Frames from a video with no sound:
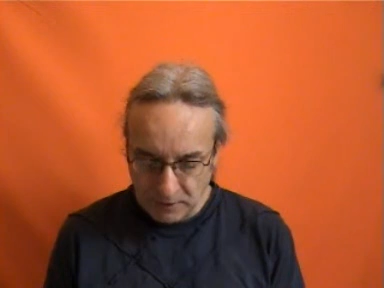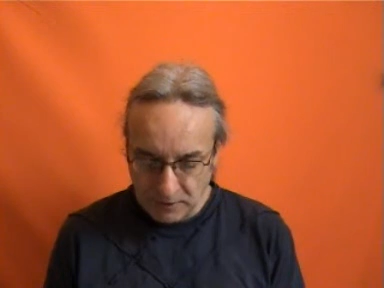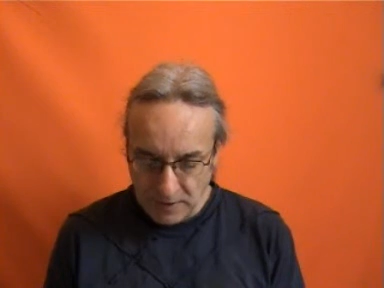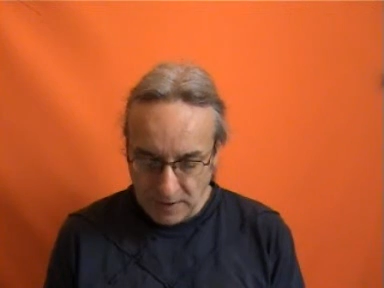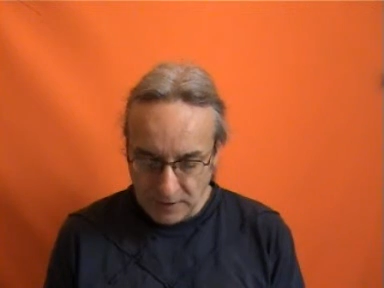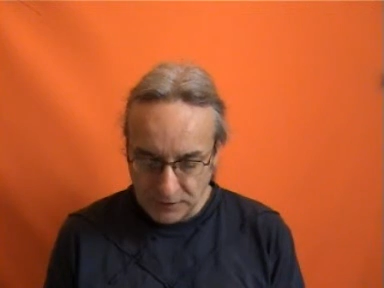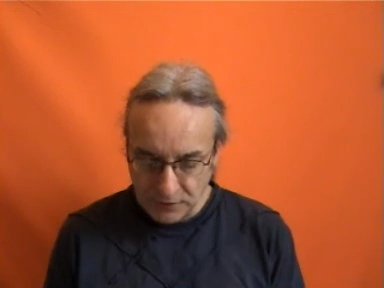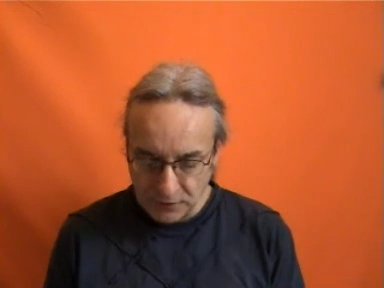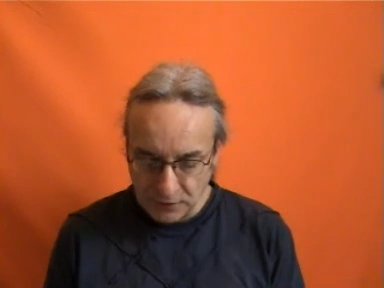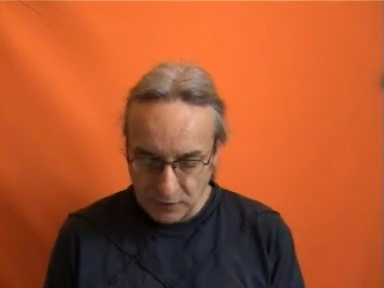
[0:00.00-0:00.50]
here
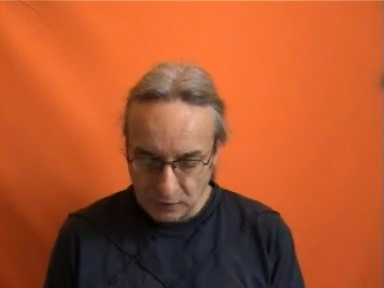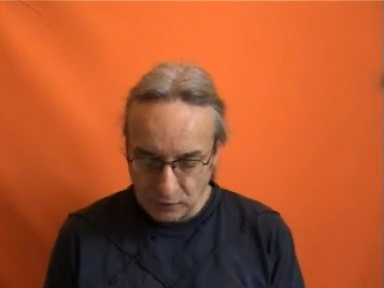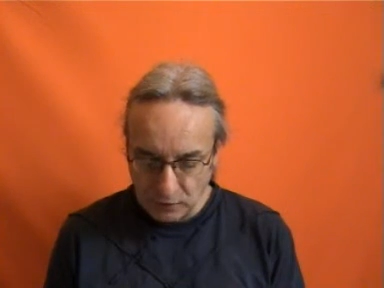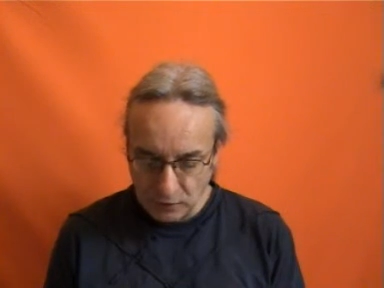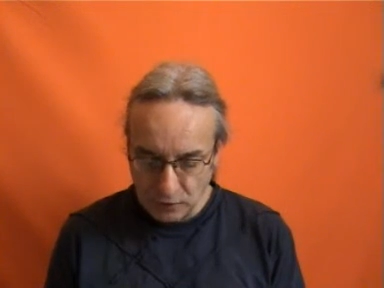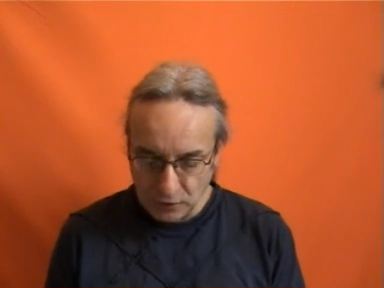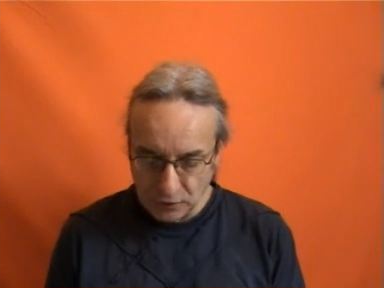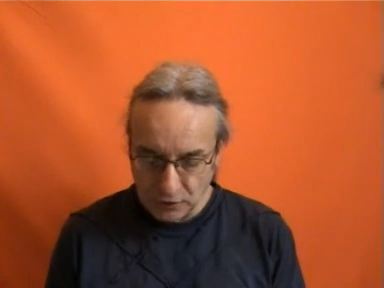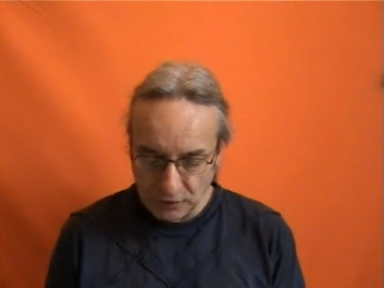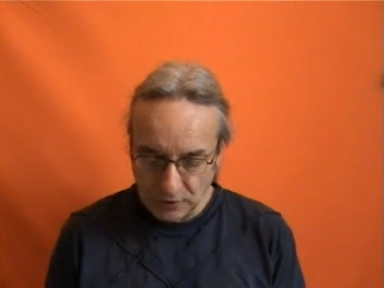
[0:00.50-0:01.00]
as the
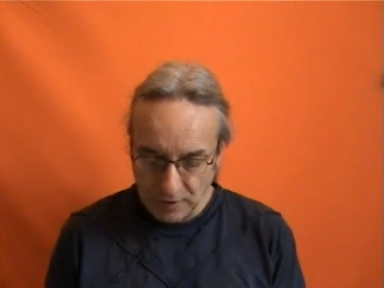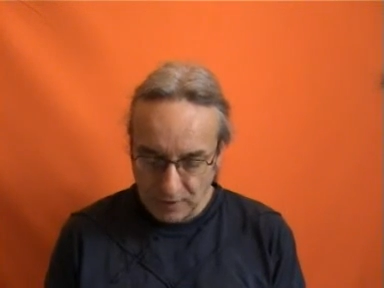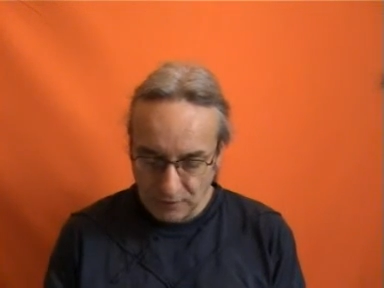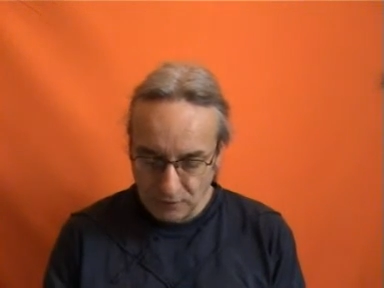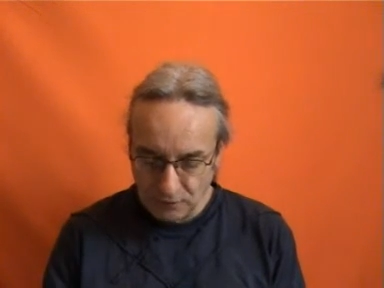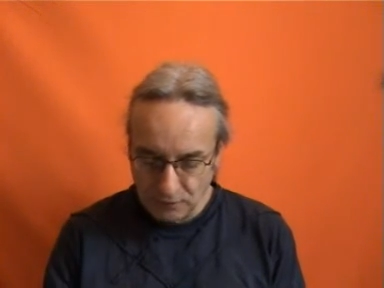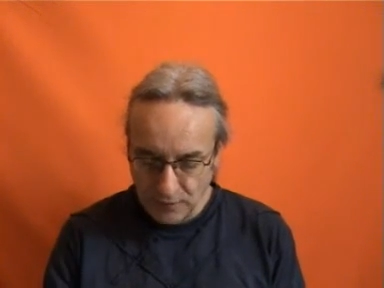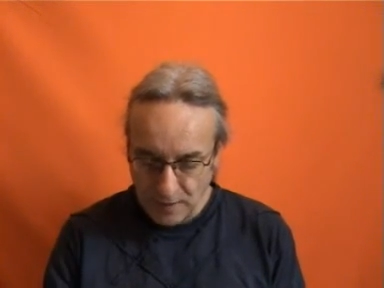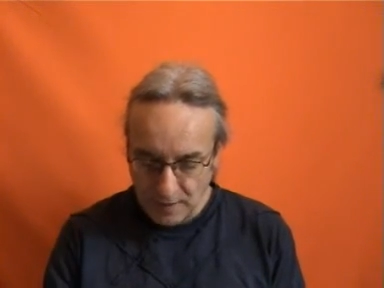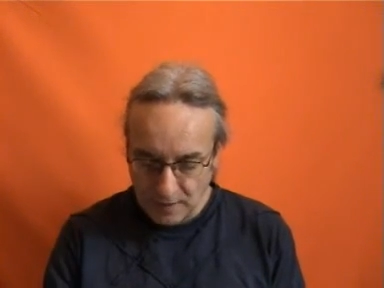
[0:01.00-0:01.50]
delusion that
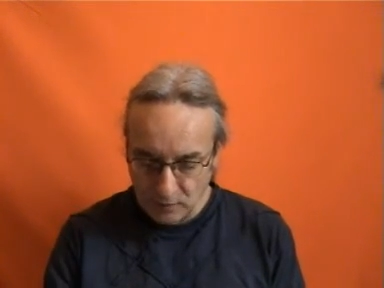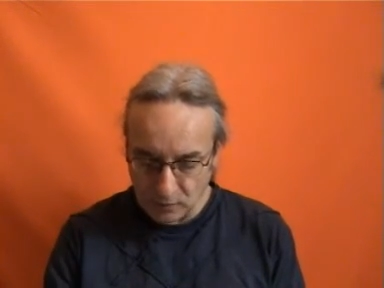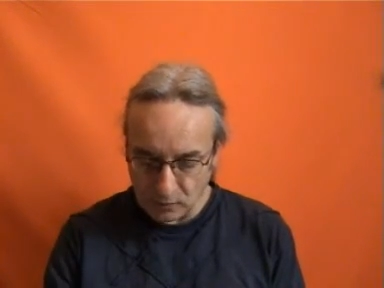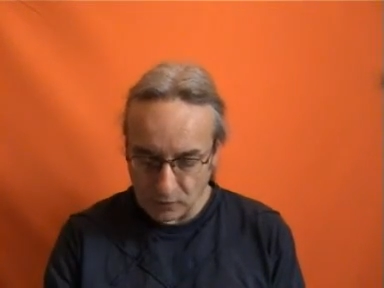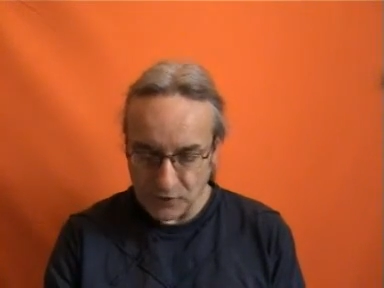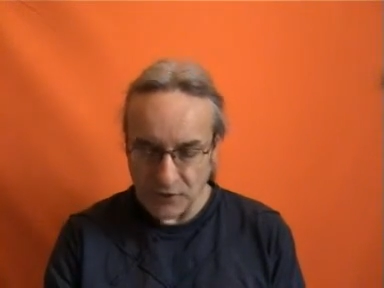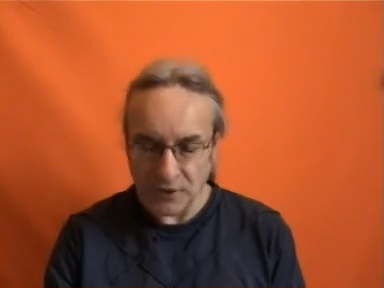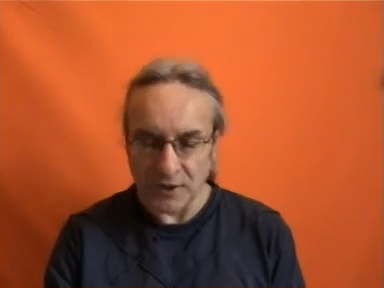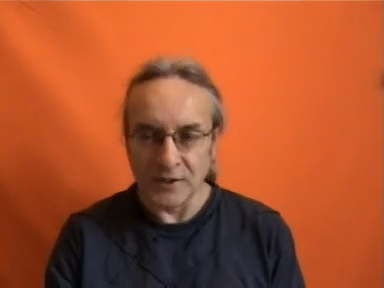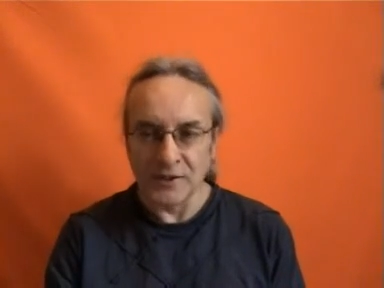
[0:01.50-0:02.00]

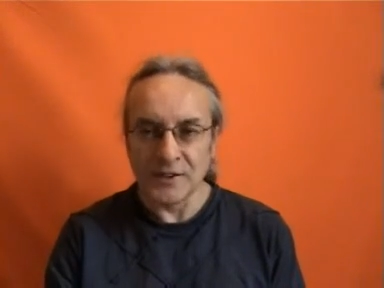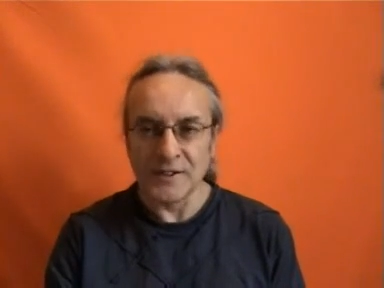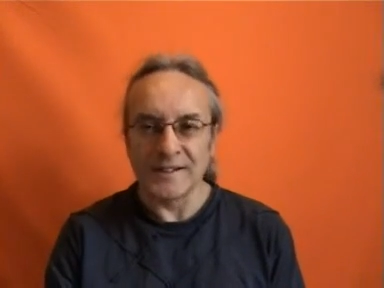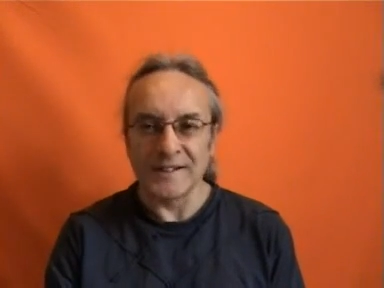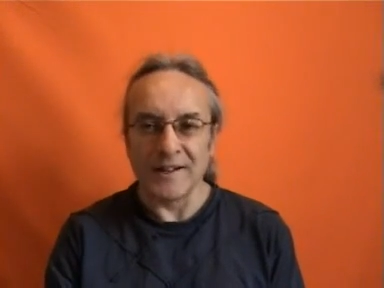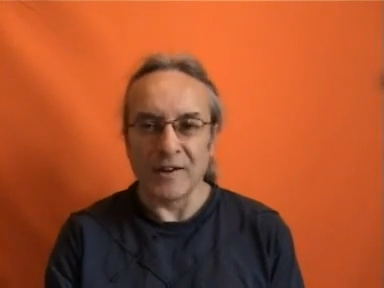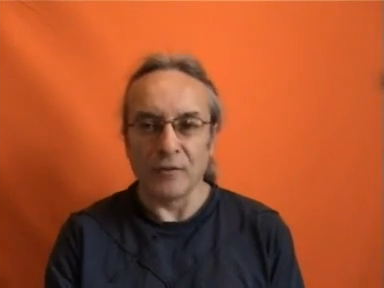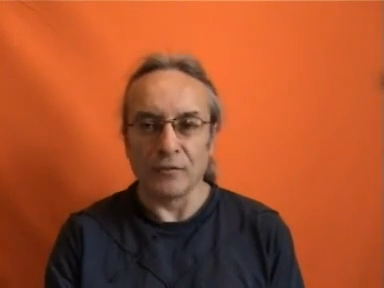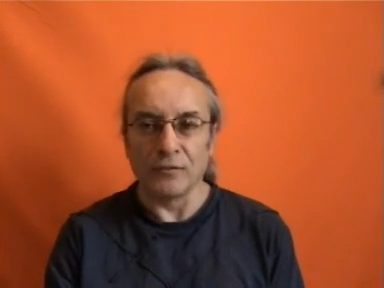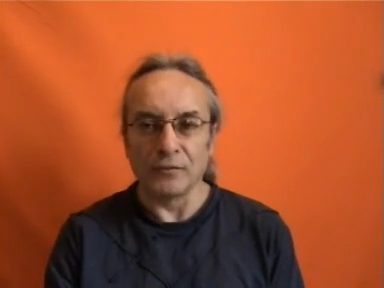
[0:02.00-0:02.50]
veils
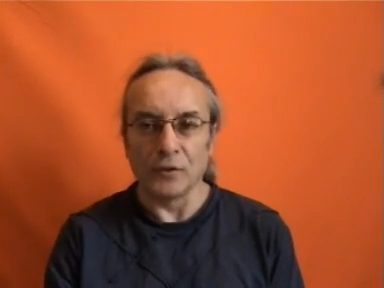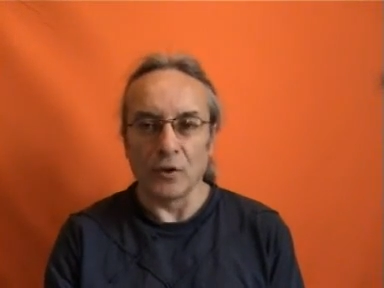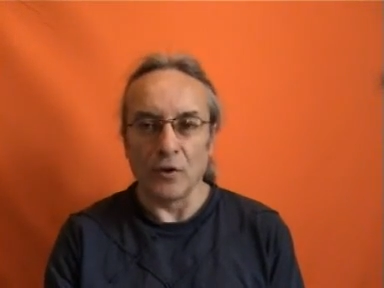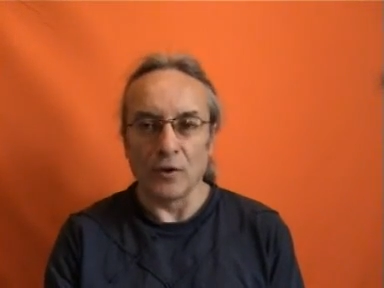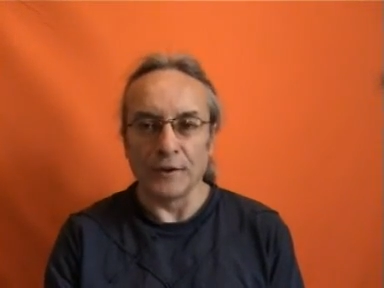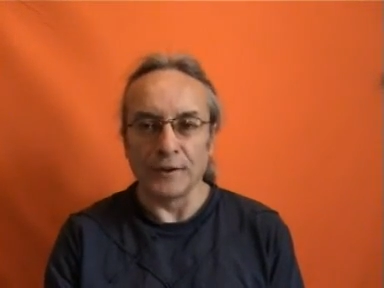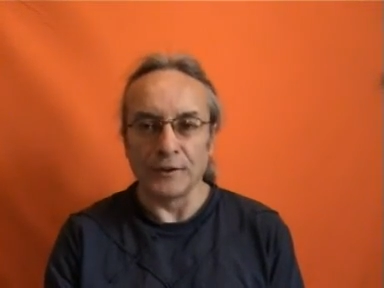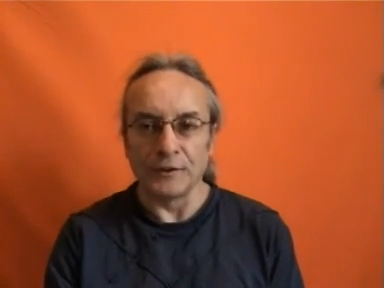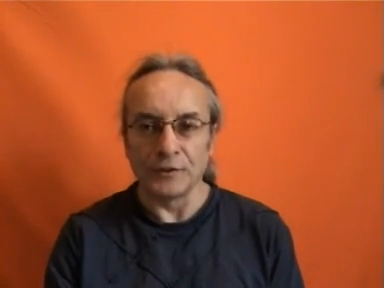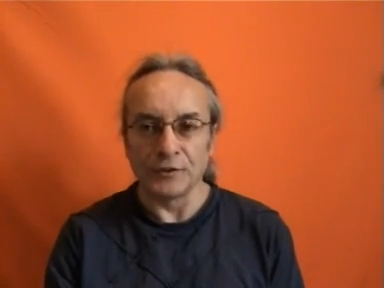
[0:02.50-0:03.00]
self
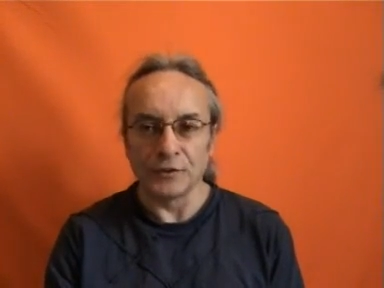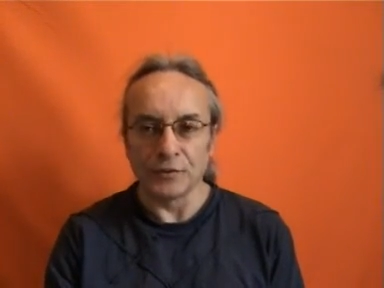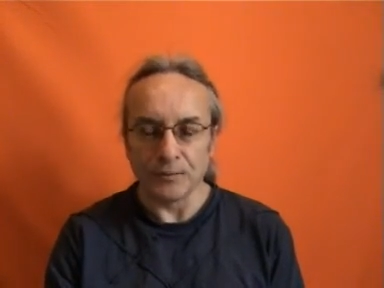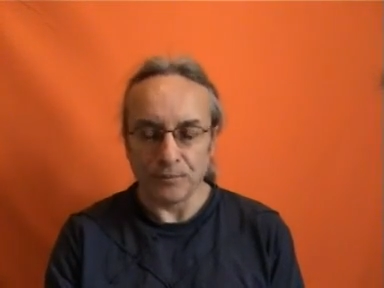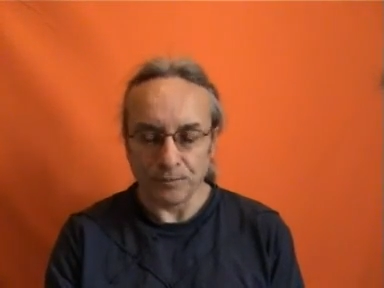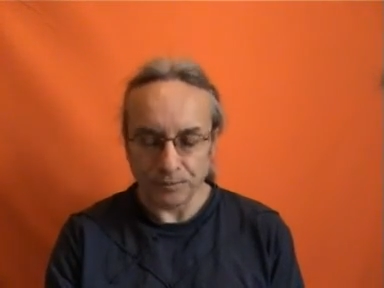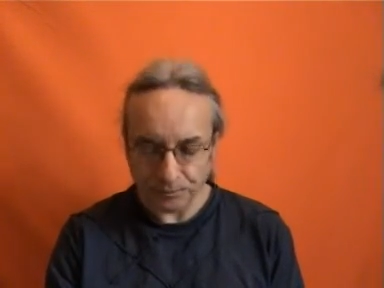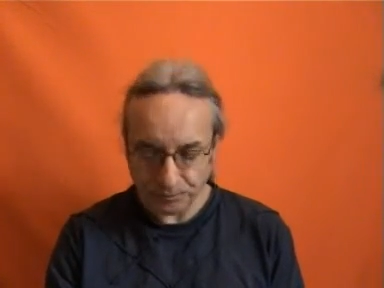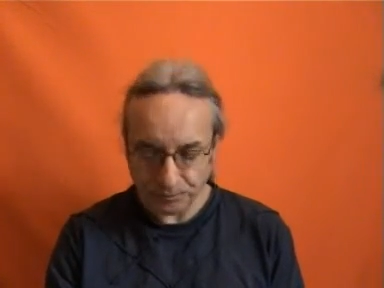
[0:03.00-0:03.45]
knowledge.